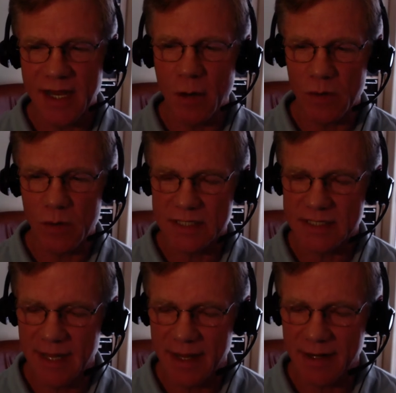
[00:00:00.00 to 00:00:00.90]
goals
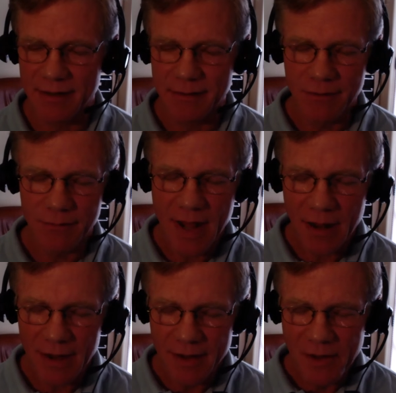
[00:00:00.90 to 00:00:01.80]
is like, well,